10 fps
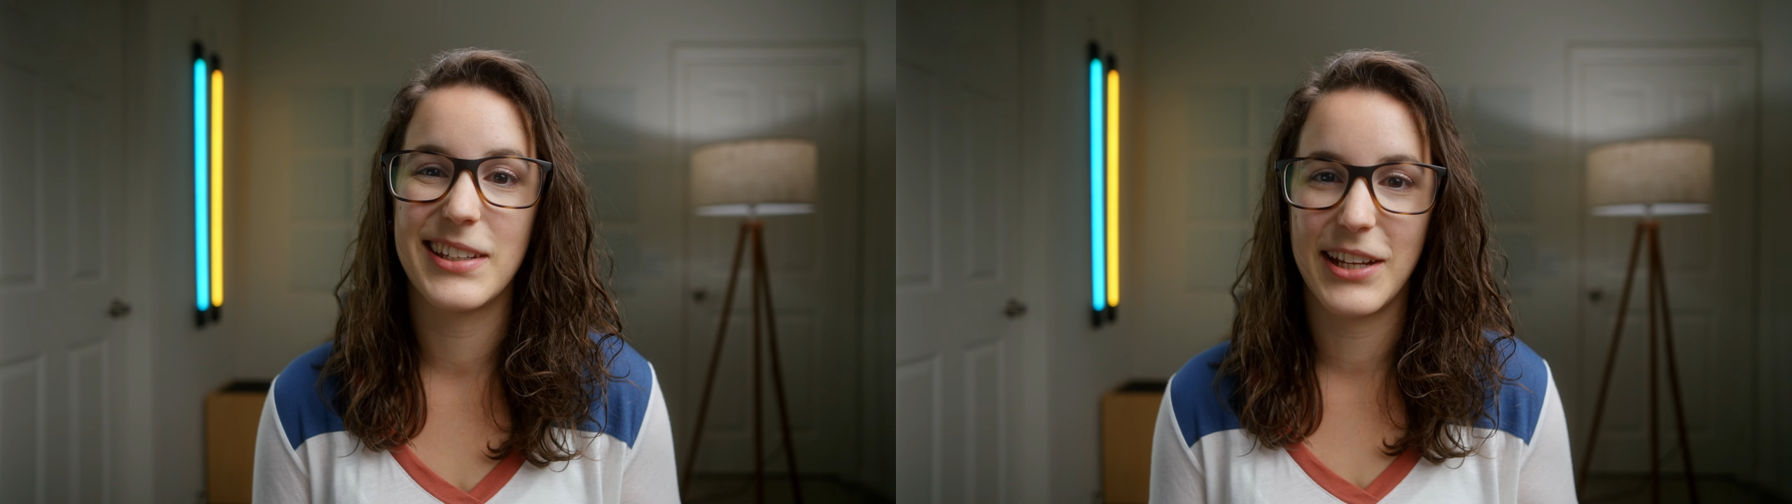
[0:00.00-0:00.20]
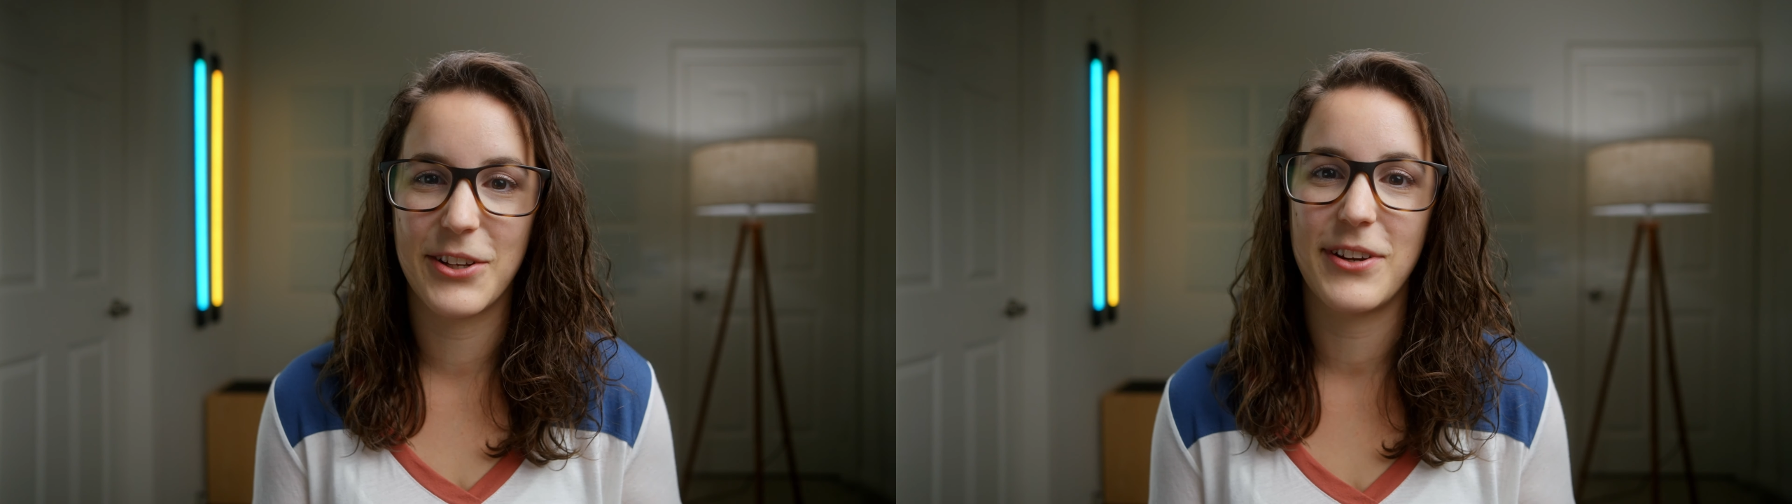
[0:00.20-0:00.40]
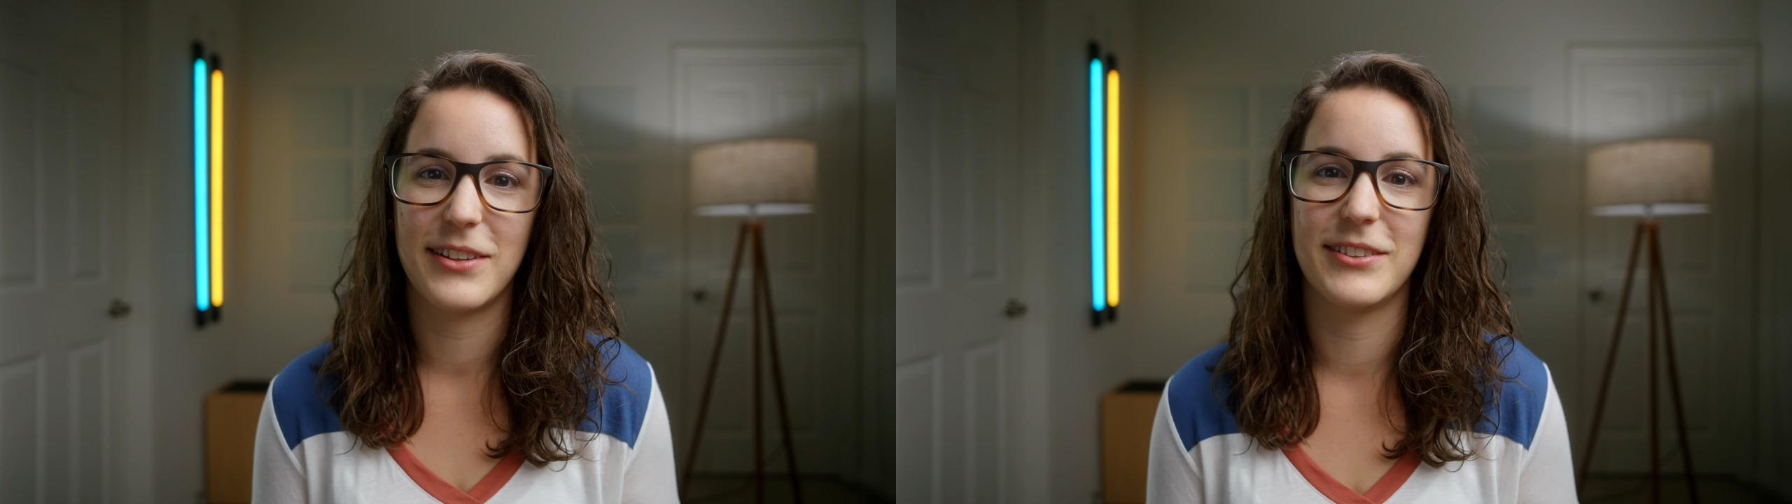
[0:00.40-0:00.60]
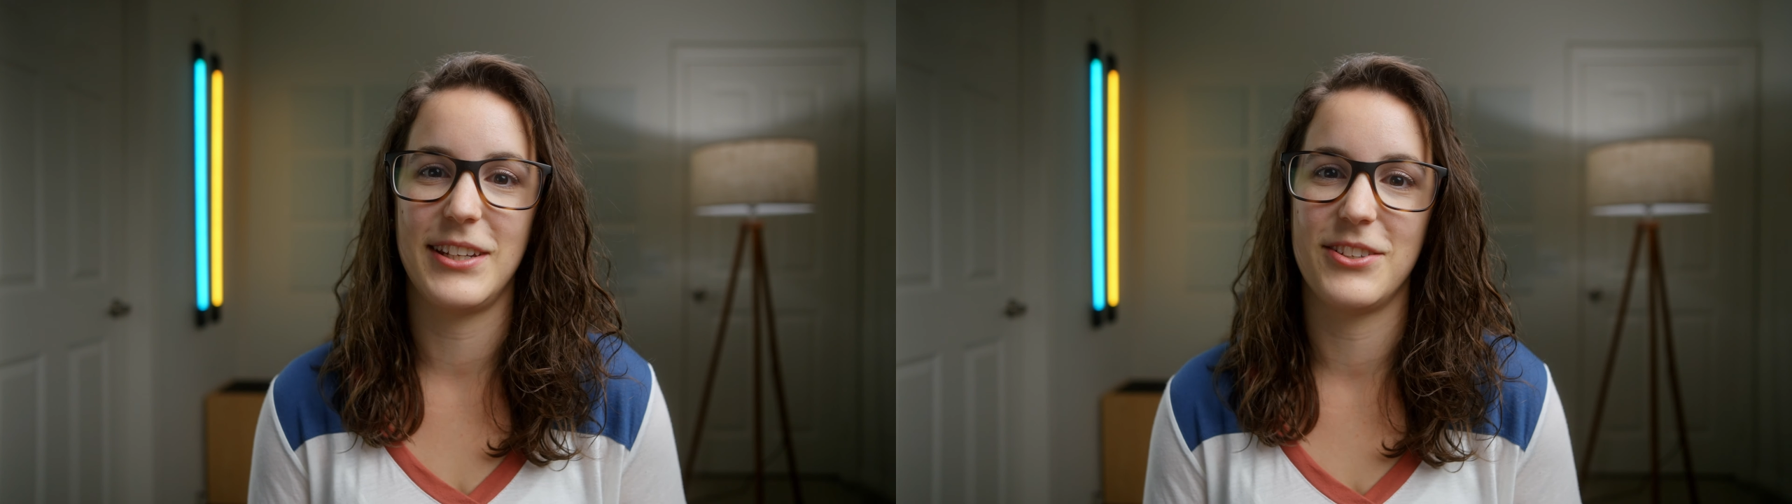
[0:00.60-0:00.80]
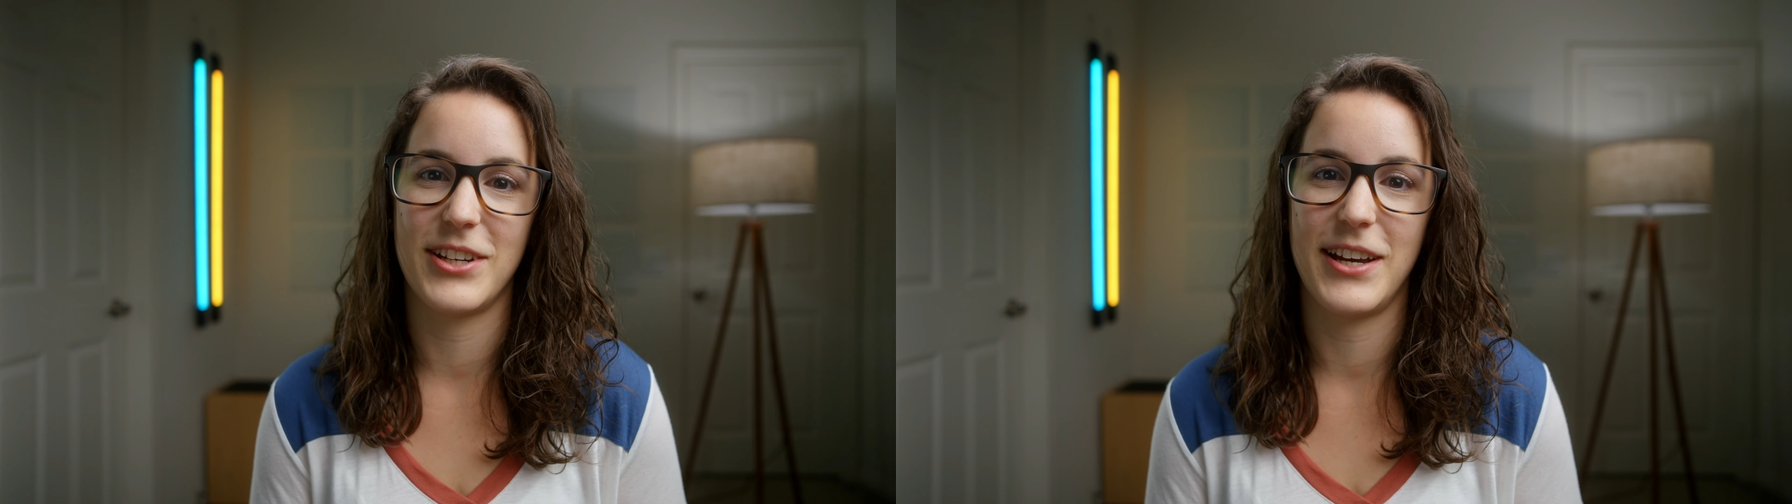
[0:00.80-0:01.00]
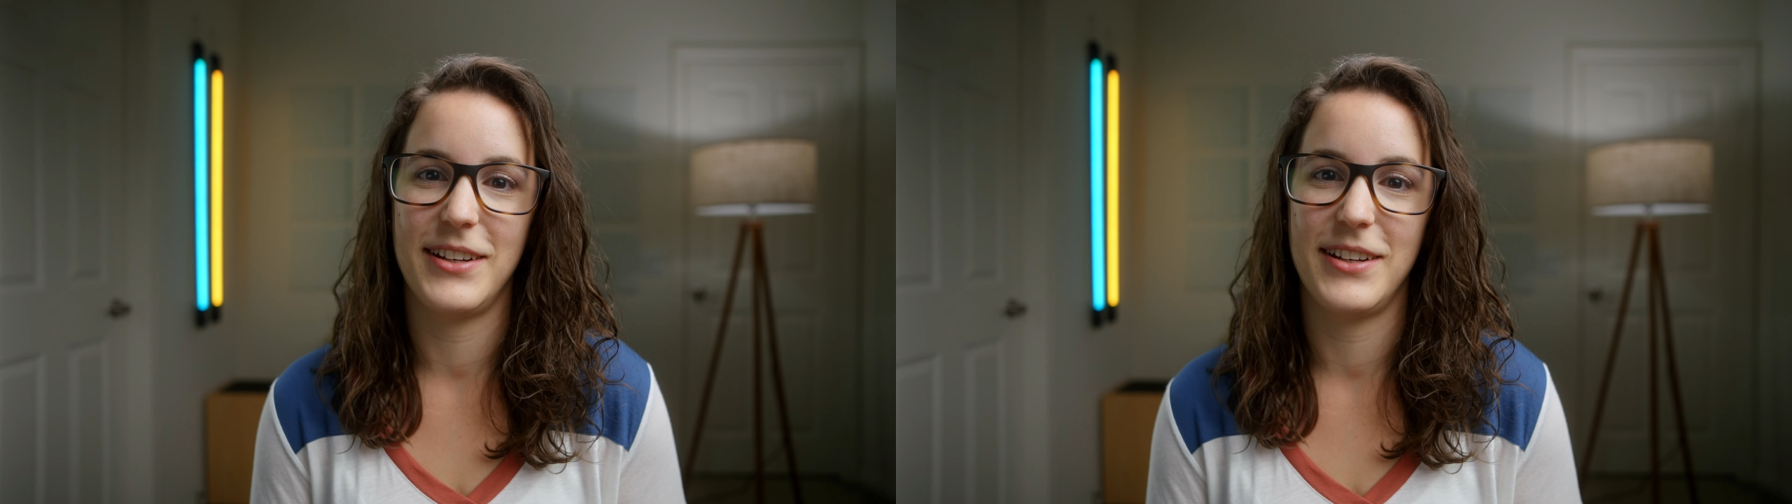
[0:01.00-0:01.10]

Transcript: to get a great looking shot.